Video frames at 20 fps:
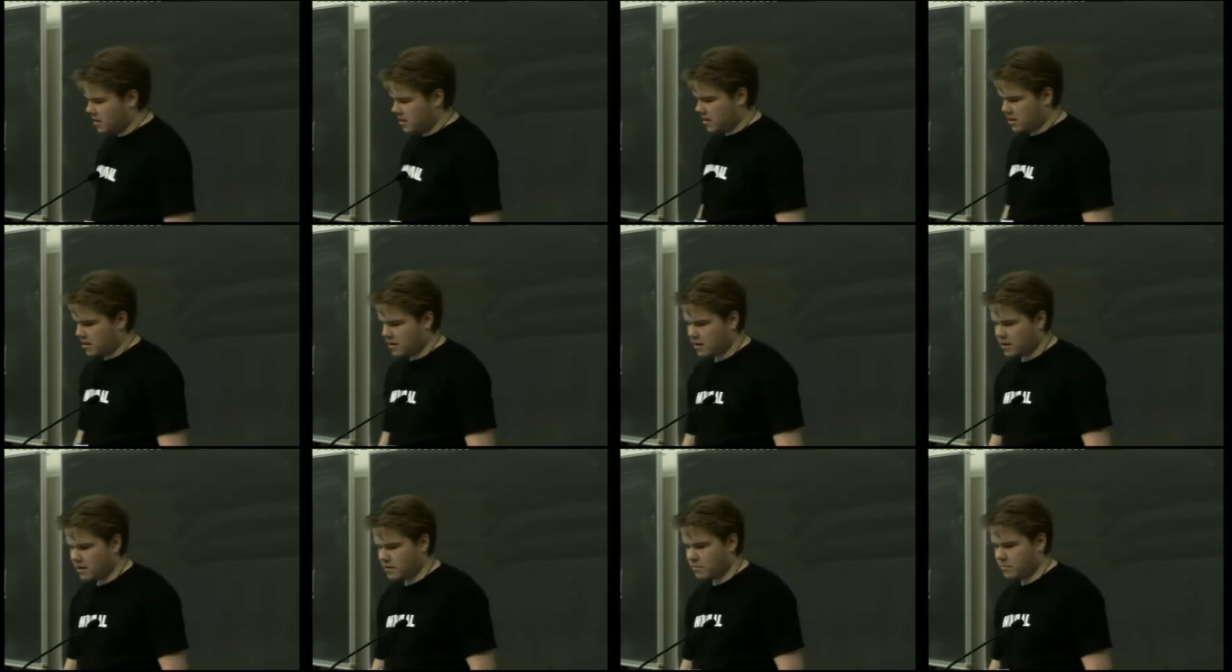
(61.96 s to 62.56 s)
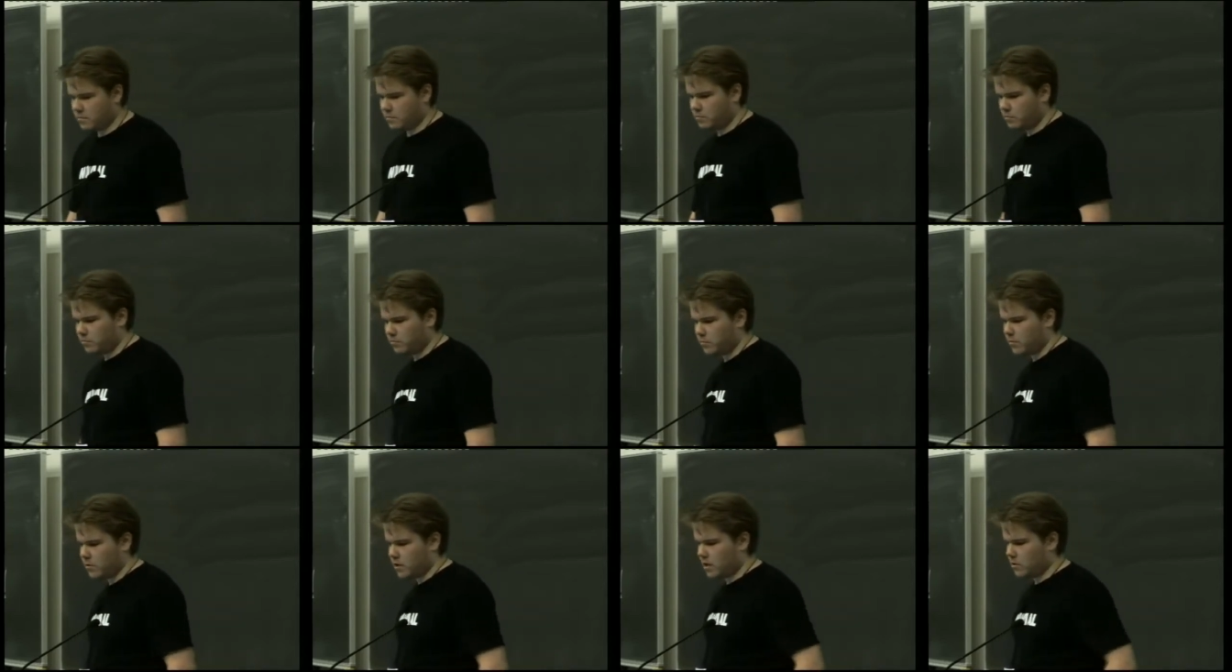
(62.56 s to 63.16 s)
Um,
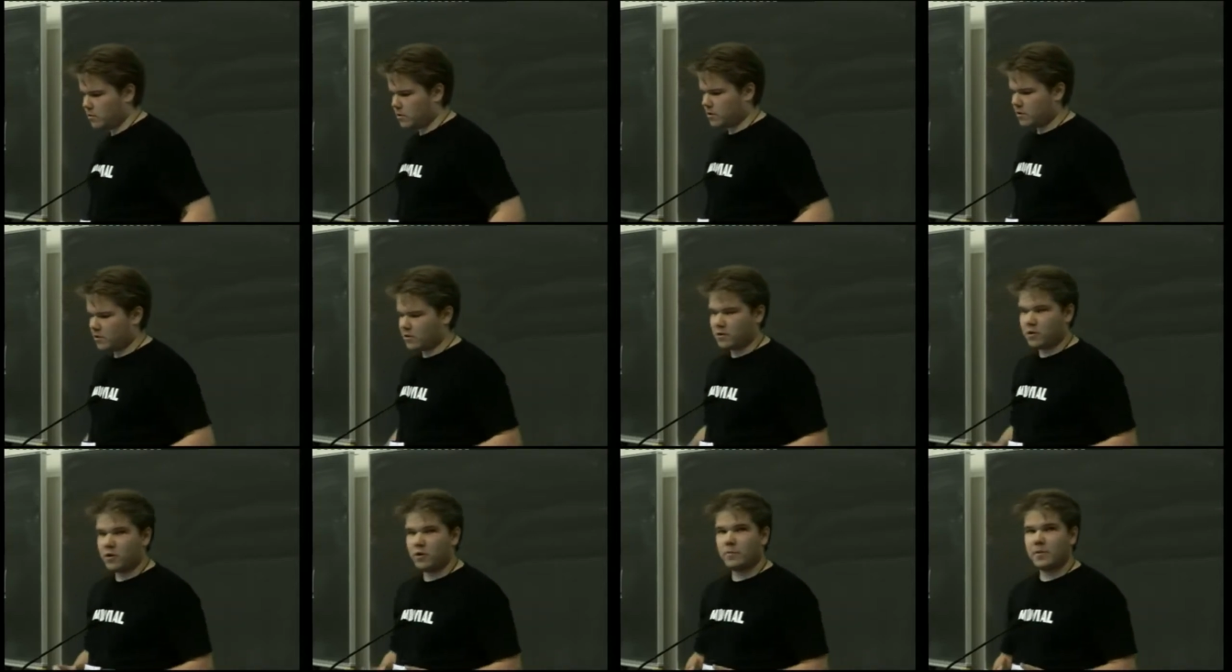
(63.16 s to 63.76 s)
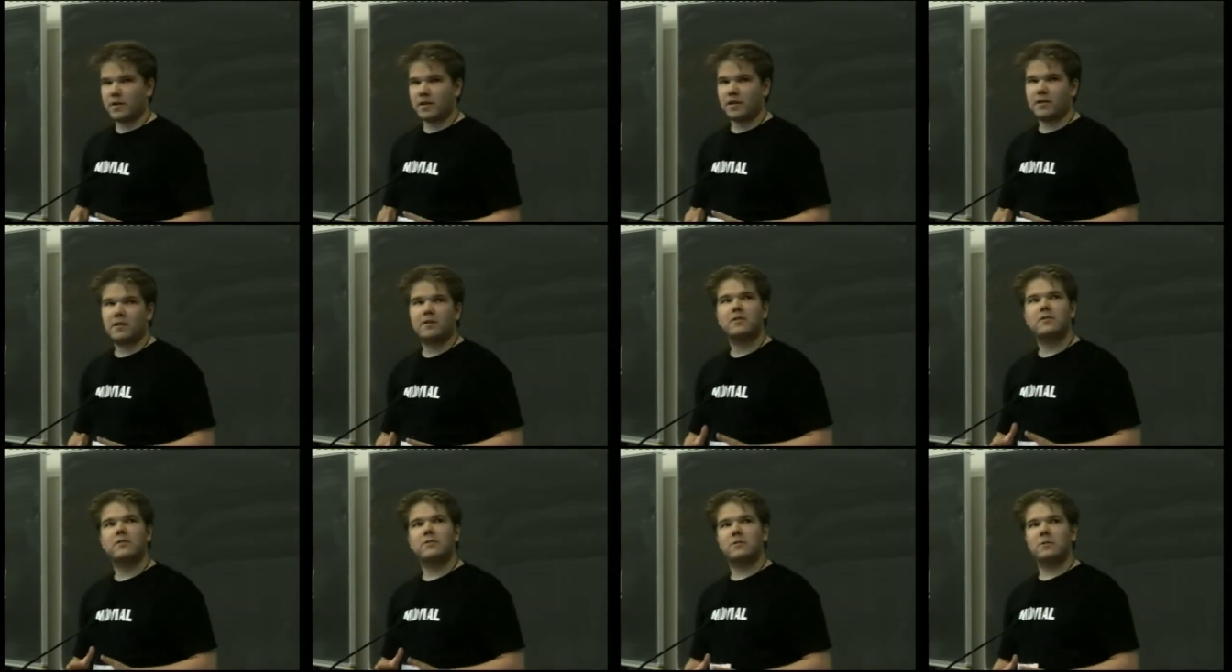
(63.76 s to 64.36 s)
I was also hoping
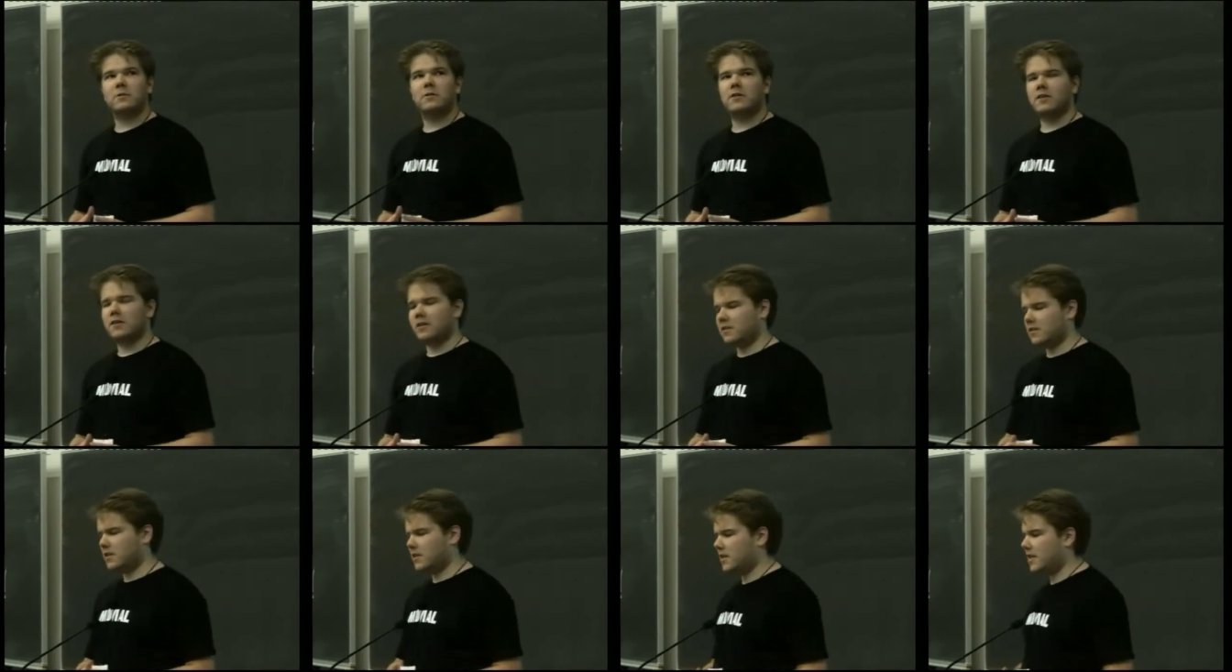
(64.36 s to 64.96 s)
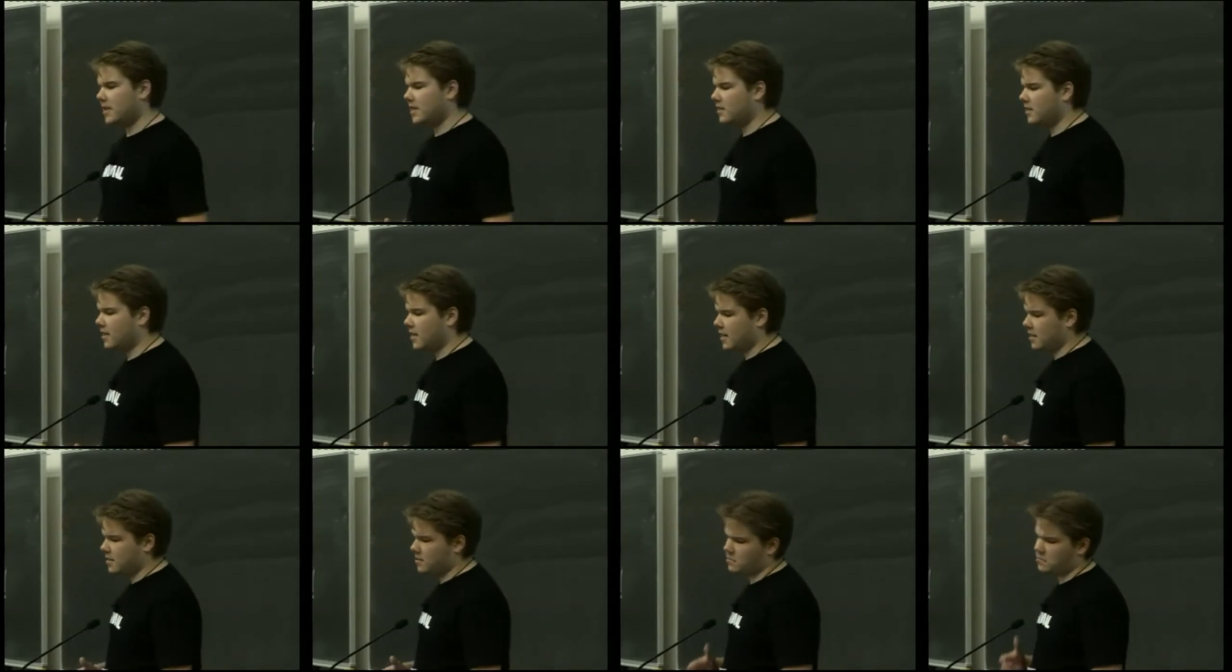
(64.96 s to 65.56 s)
to uh, see
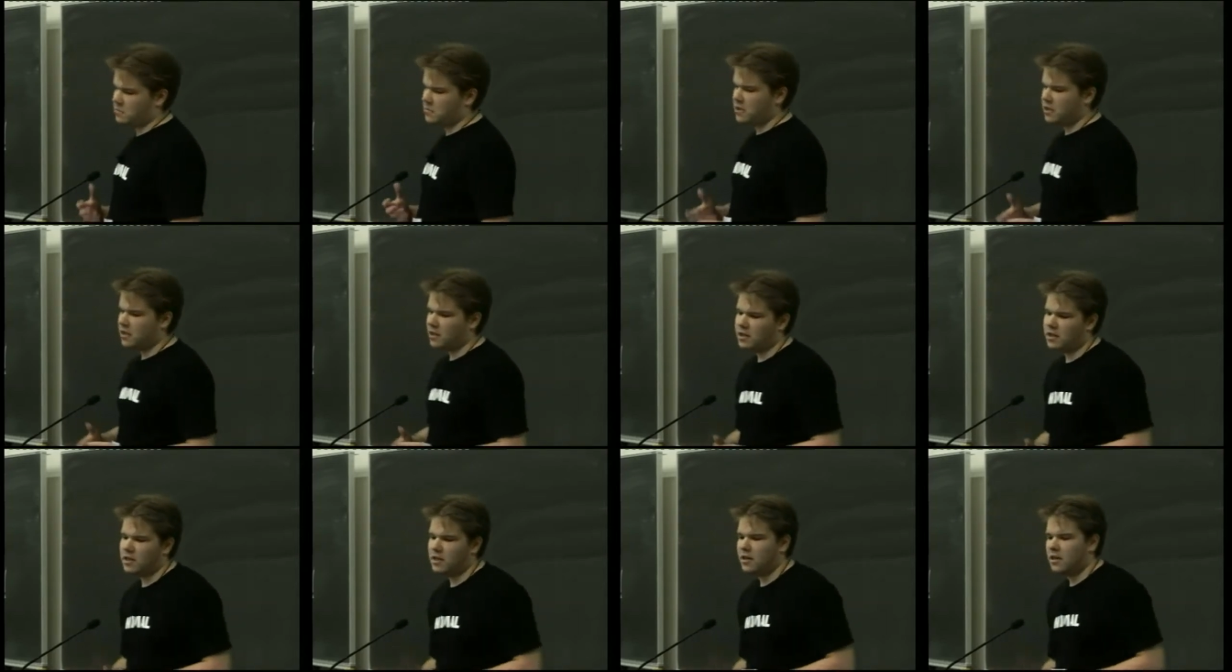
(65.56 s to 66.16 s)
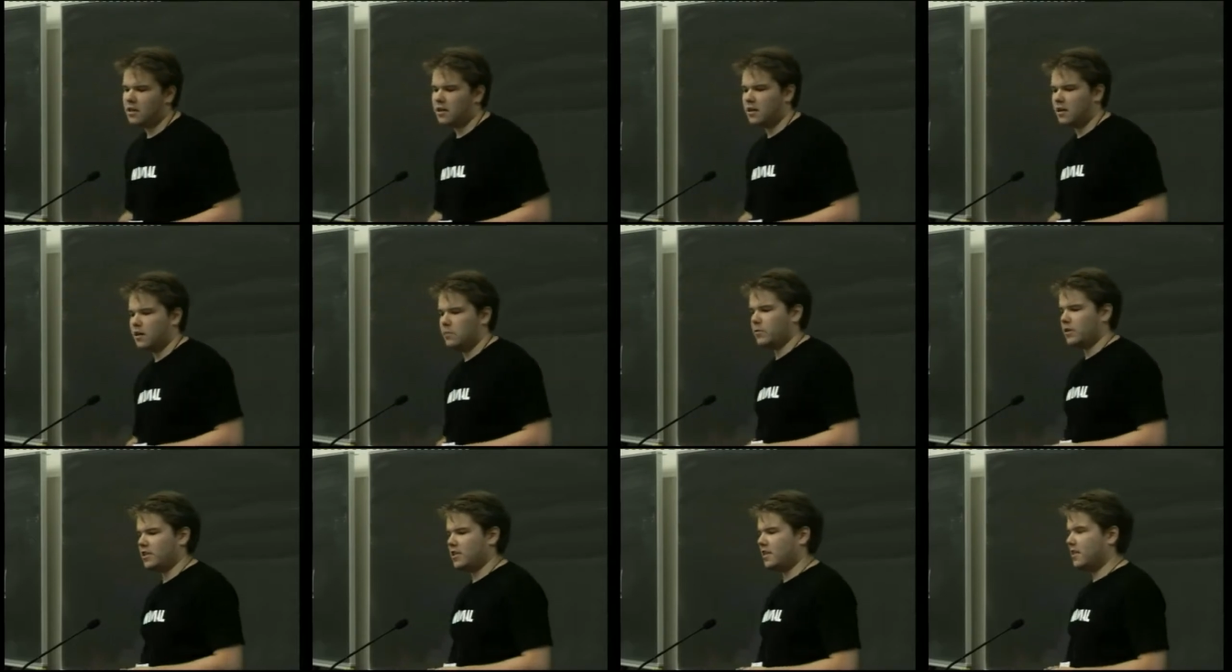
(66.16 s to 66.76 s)
yesterday's uh,
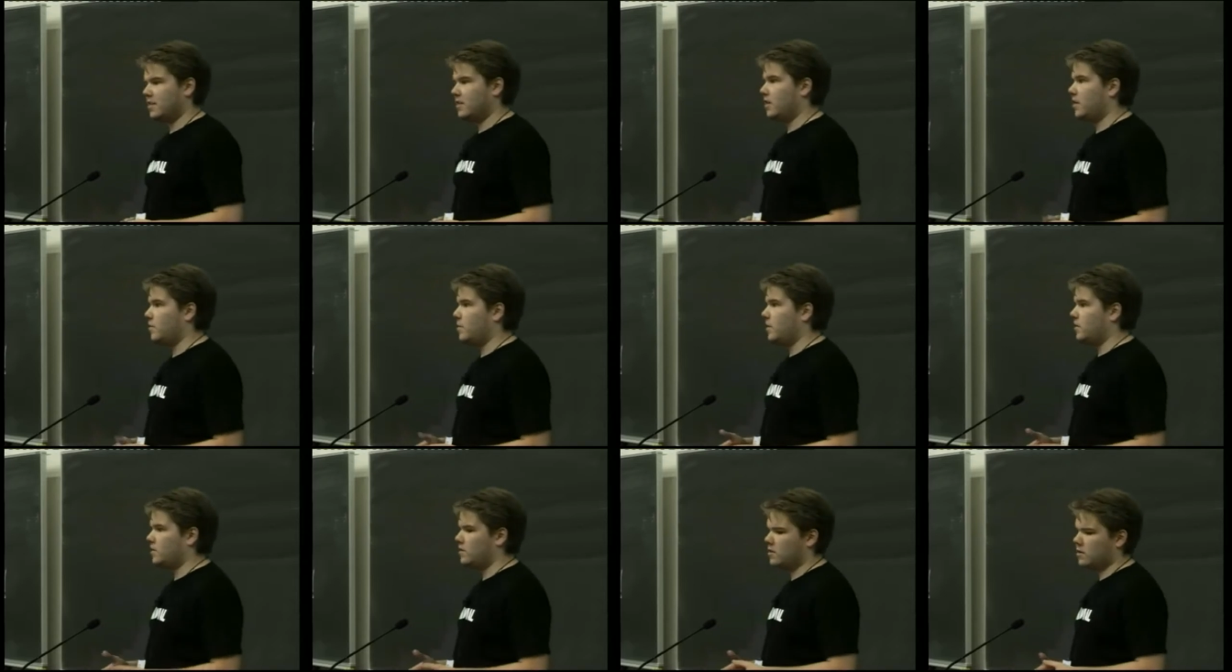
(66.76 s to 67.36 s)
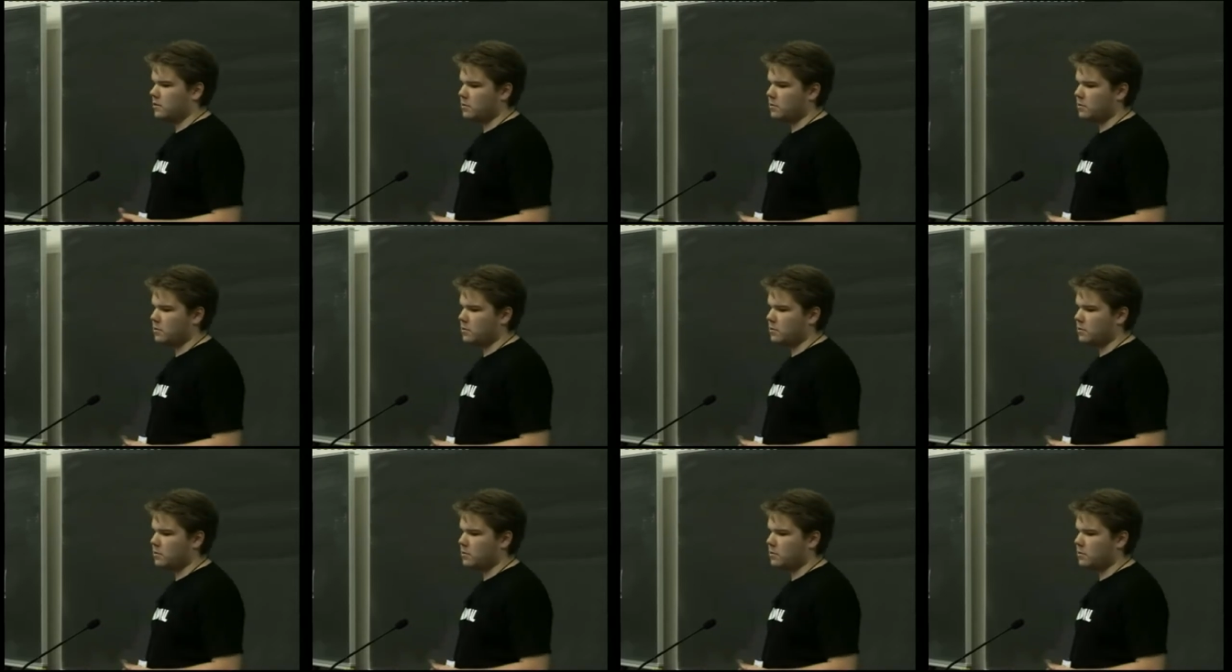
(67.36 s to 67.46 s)
presentation about